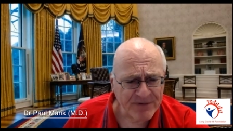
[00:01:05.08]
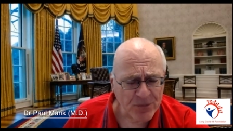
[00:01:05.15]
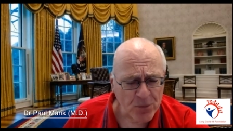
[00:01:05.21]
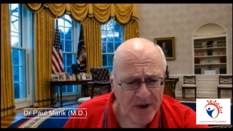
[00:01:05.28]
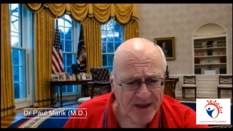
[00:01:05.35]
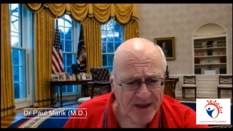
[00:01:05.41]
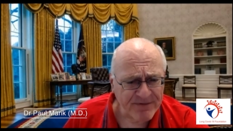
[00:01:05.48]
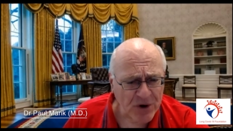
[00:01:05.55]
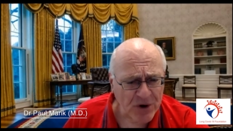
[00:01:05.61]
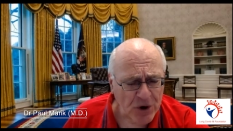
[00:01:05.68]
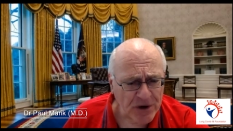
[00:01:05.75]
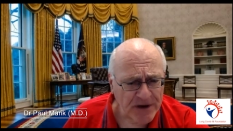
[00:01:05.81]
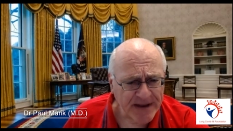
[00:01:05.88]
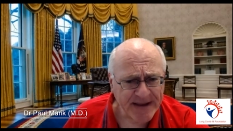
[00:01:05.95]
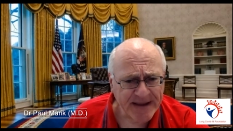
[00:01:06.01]
we have a
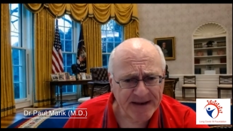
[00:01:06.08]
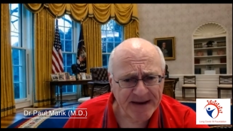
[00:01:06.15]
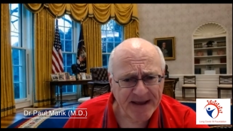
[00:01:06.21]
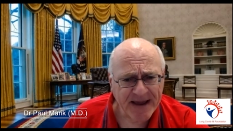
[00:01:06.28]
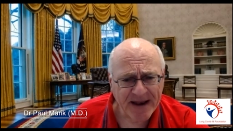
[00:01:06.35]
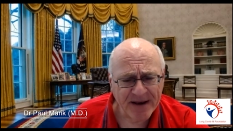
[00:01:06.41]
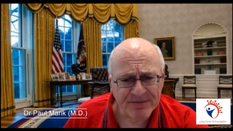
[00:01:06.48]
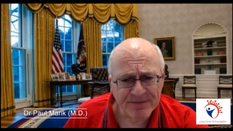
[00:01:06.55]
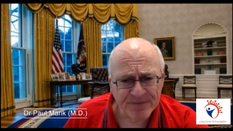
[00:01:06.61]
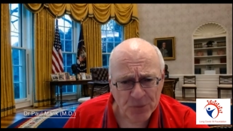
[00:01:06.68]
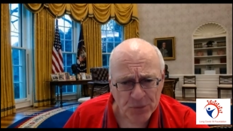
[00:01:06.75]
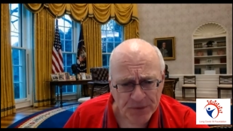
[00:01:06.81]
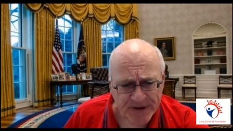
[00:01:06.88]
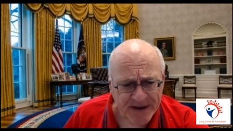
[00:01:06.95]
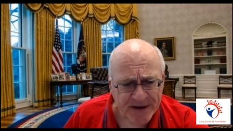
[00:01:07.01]
colleague in
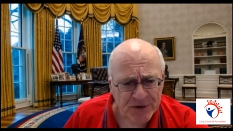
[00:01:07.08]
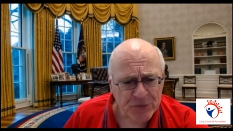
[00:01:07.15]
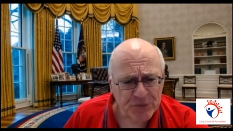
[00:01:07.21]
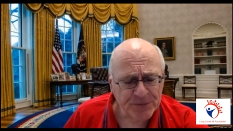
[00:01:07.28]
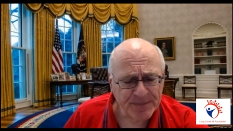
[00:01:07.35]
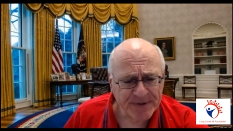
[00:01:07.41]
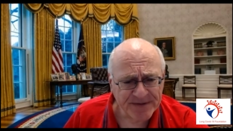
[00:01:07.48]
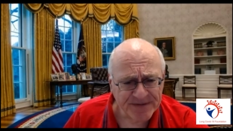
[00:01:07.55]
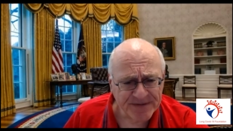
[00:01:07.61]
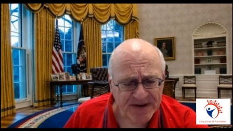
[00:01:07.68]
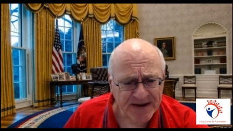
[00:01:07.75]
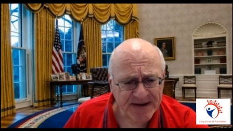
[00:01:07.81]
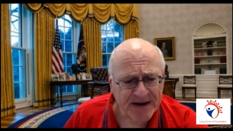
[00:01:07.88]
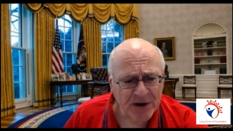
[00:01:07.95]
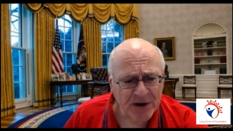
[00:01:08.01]
California who's been
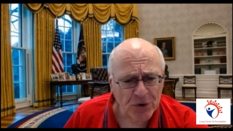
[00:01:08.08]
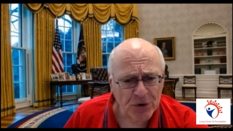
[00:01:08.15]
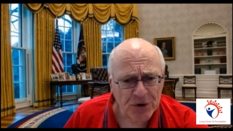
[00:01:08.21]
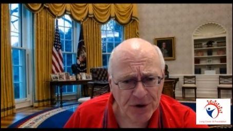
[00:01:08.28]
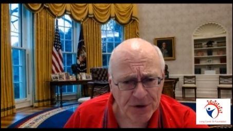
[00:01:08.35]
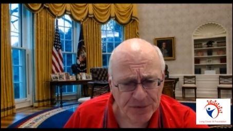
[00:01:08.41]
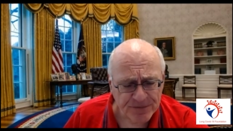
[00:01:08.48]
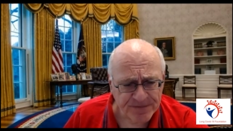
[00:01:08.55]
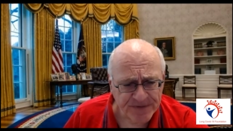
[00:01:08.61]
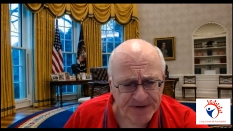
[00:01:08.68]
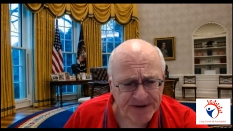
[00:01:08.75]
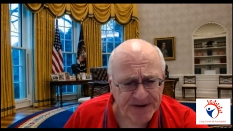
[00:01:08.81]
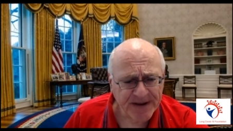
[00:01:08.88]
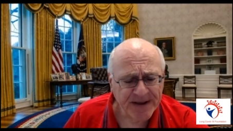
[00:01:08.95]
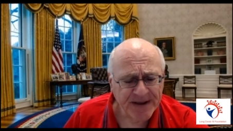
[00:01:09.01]
studying long
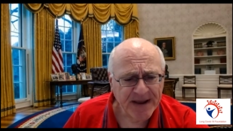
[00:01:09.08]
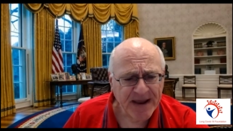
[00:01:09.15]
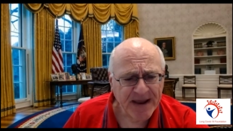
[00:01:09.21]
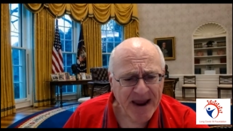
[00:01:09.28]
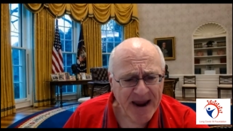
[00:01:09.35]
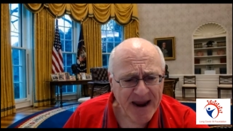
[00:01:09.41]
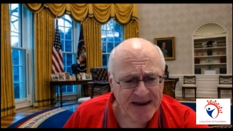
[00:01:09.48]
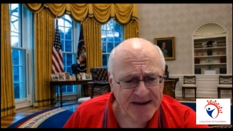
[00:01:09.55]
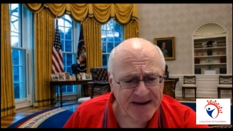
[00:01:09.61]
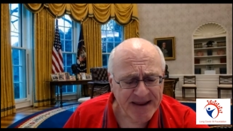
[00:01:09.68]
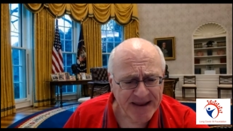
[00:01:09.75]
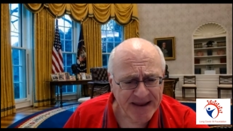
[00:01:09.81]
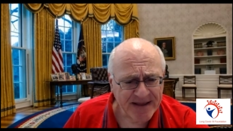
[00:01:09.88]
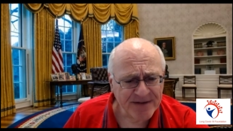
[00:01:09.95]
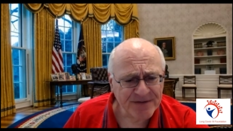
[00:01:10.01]
COVID, and
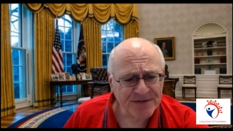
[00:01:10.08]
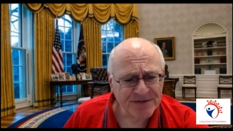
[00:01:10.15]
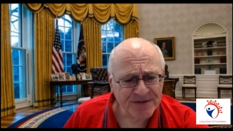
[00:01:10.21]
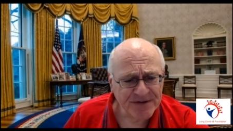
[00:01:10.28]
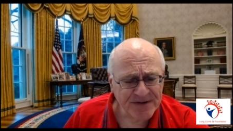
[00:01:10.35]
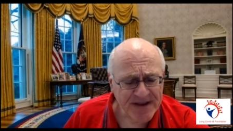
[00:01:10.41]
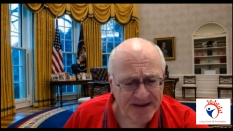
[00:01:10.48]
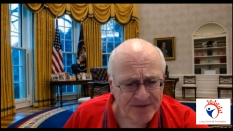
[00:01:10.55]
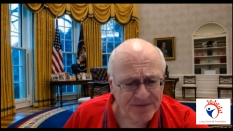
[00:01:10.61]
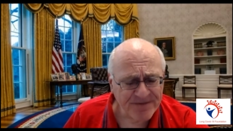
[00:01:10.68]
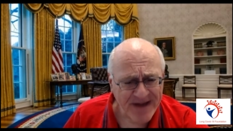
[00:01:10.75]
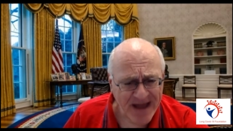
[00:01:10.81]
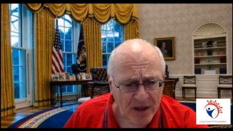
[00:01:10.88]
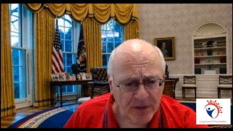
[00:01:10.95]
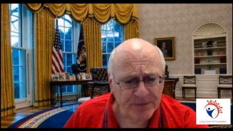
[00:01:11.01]
he's
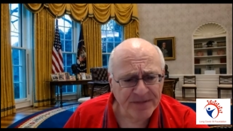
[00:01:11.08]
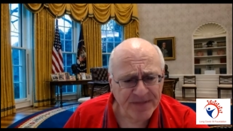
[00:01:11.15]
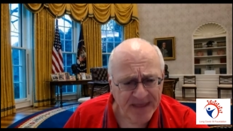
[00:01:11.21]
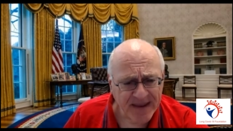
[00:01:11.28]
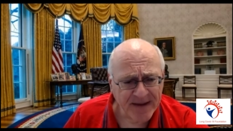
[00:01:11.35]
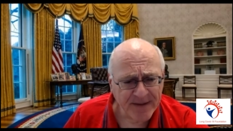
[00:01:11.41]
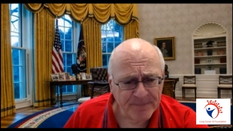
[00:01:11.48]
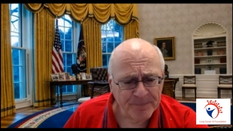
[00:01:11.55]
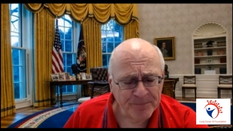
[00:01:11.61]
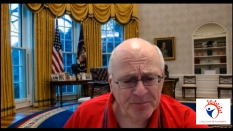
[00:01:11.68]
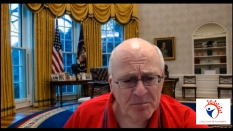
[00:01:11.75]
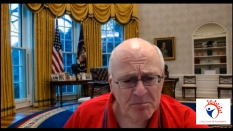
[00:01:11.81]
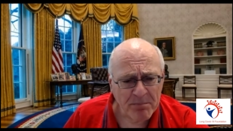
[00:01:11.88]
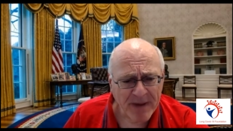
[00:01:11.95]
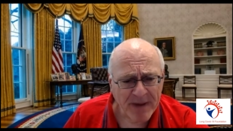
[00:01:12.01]
found the
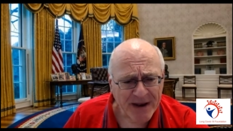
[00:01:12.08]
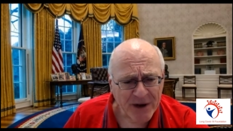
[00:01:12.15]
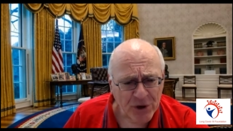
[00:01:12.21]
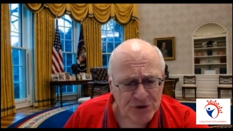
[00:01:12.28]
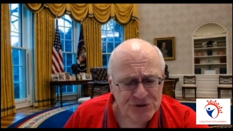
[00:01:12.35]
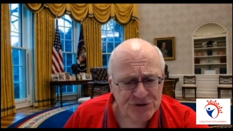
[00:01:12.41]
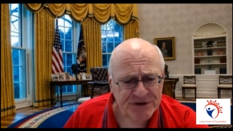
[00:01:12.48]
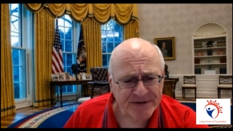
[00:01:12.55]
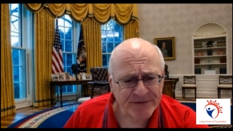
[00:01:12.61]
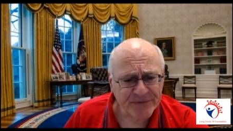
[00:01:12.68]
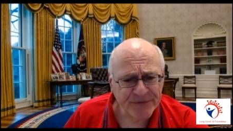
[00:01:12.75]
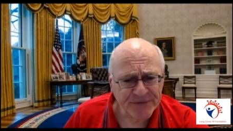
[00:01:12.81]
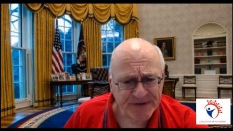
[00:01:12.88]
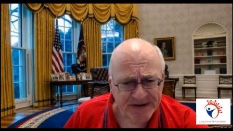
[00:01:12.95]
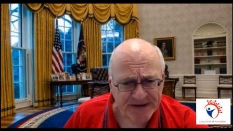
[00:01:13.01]
biological
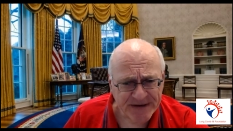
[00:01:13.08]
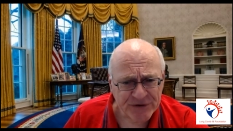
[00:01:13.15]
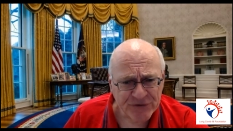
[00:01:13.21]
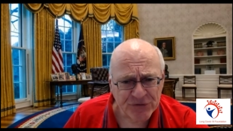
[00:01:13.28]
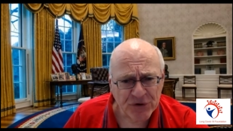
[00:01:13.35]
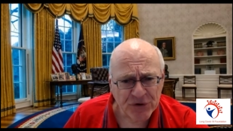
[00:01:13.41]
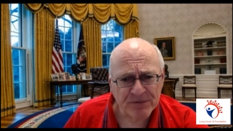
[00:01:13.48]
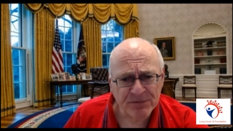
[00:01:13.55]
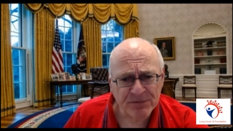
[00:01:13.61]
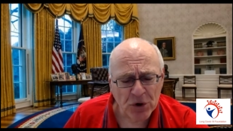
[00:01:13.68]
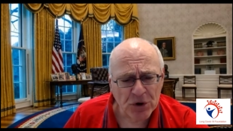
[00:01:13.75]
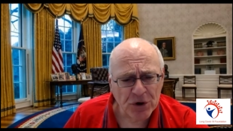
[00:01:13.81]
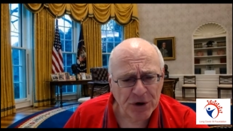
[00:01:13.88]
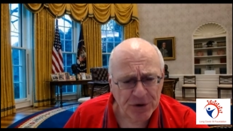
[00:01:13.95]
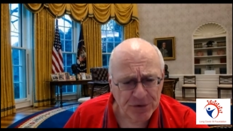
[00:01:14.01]
signature of
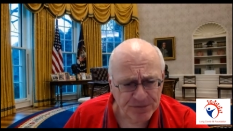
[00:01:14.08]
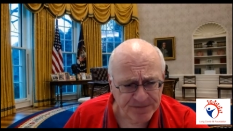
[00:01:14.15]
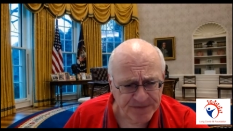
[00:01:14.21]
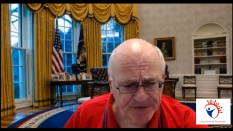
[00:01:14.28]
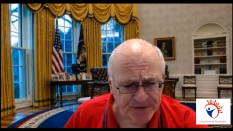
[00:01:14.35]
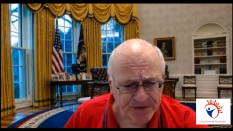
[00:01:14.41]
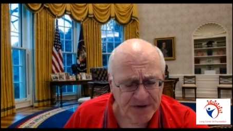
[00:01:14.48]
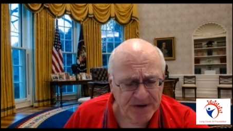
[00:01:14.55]
long COVID.